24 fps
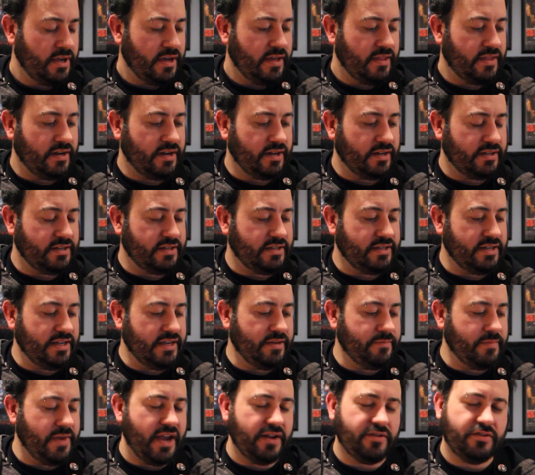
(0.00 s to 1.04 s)
then a D
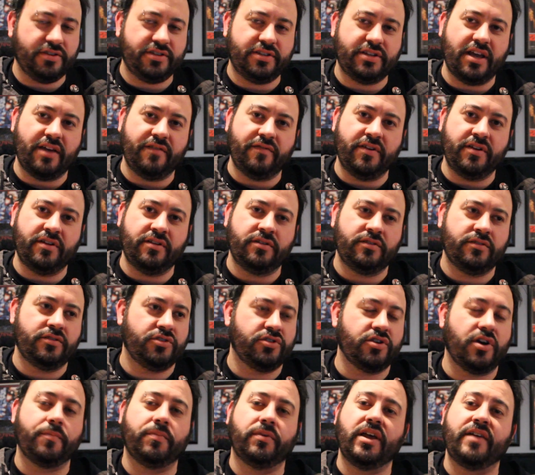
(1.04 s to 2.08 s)
major 7
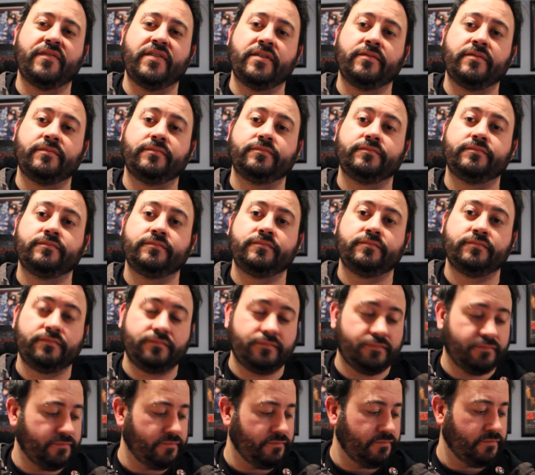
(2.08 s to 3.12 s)
sharp
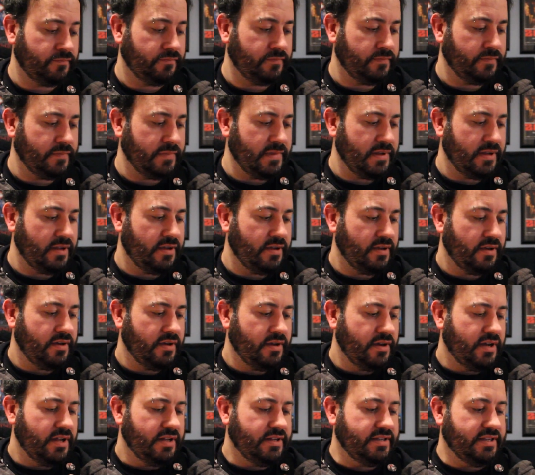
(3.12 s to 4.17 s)

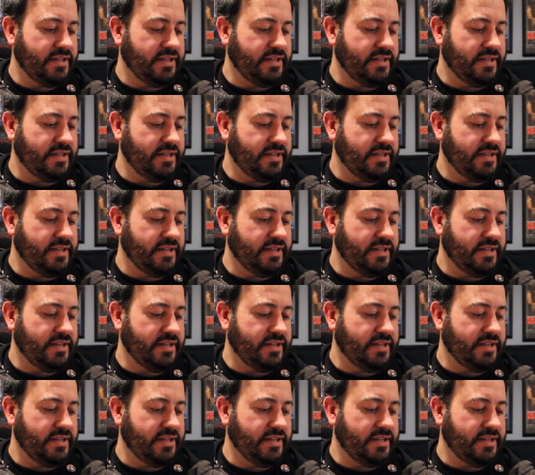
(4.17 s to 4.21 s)
11,